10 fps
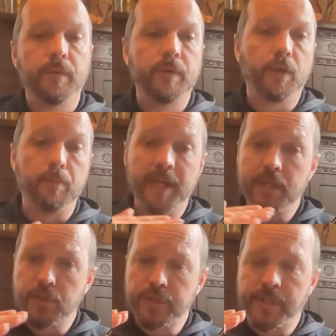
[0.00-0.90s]
your
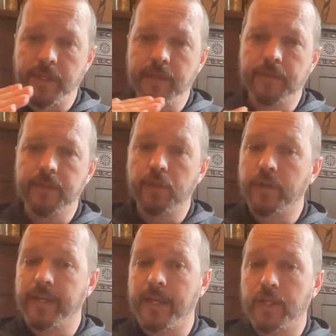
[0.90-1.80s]
major scale, you're
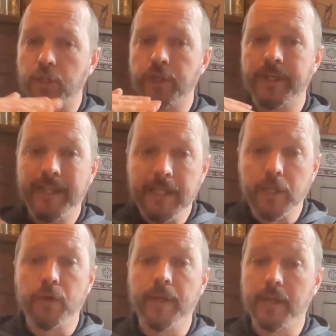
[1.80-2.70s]
going to get good at
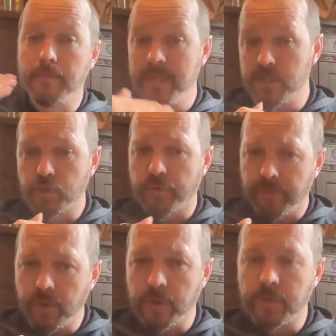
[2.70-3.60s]
hearing a major
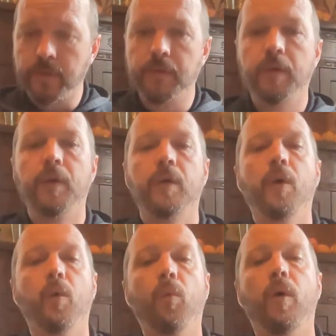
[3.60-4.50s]
third.
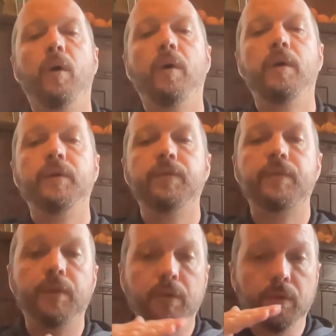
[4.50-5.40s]
1,
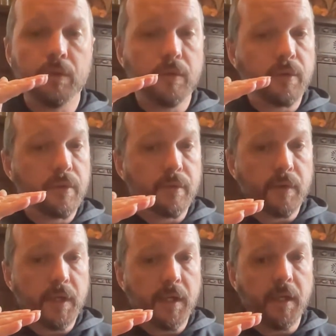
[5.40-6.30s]
2,
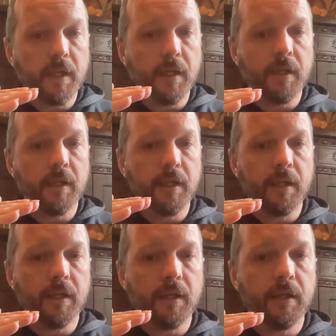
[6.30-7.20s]

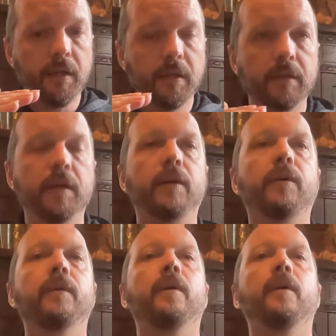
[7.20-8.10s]
3,
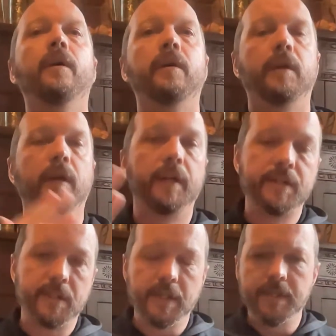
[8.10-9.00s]
and
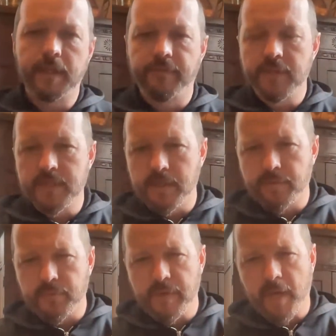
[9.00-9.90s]
it's easy if you sing
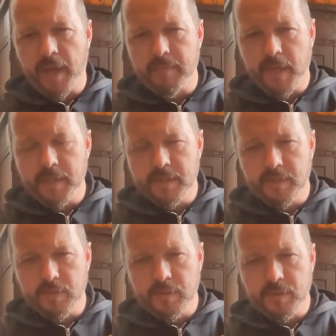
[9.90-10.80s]
Three Blind Mice
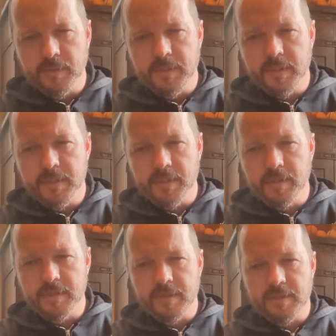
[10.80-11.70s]
too. It's easy
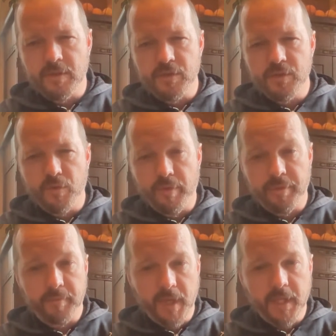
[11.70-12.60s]
because it starts on
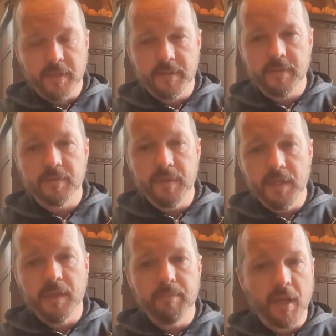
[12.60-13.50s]
three.
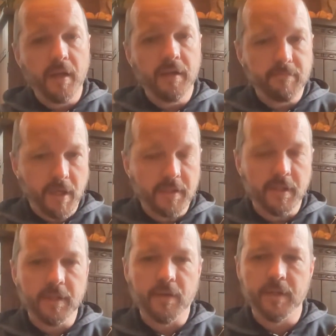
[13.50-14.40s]
Three blind mice.
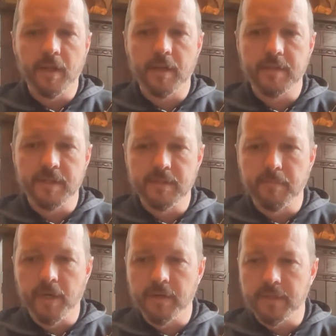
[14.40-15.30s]
I ask these
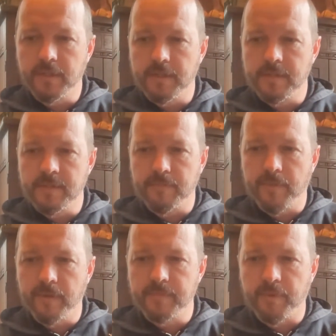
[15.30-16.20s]
American kids
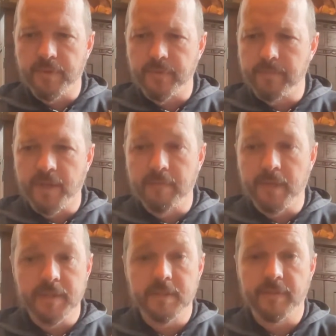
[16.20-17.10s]
sometimes about Three Blind
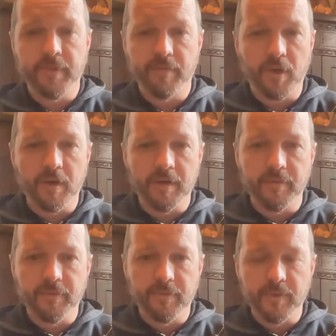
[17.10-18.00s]
Mice, and I've never heard
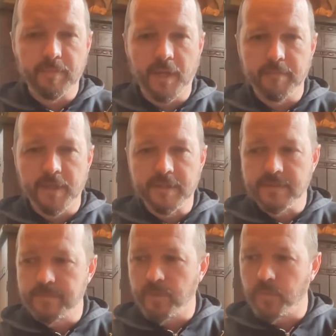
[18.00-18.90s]
of Three Blind Mice.
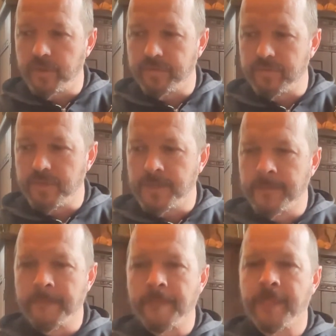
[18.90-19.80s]
It's a bit weird for me.
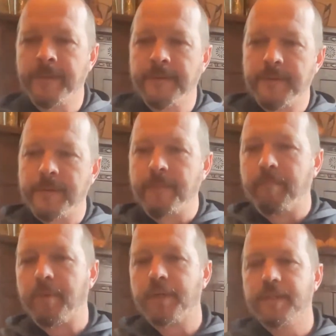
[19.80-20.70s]

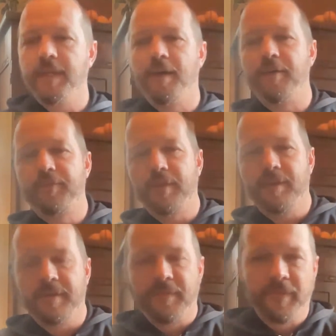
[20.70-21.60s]
But you have
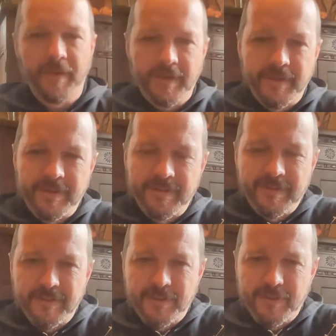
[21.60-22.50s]
to,
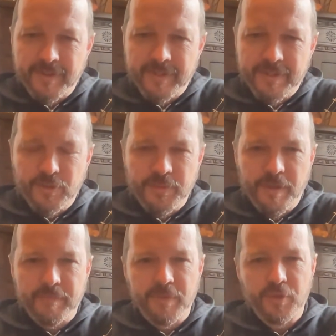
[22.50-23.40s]
you think they'd know
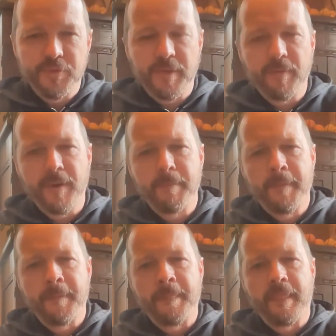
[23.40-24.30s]
that nursery rhyme.
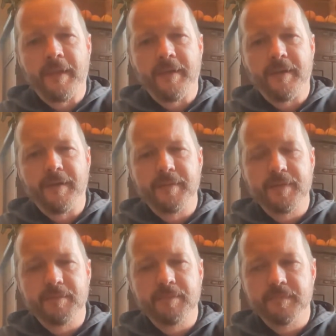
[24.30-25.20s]

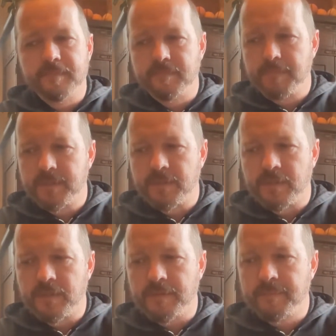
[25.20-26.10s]
It's a bit
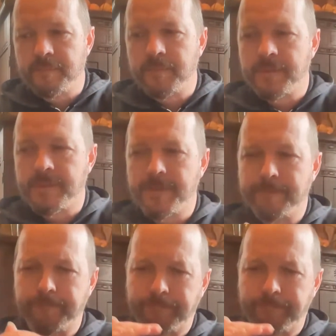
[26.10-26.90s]
dark. But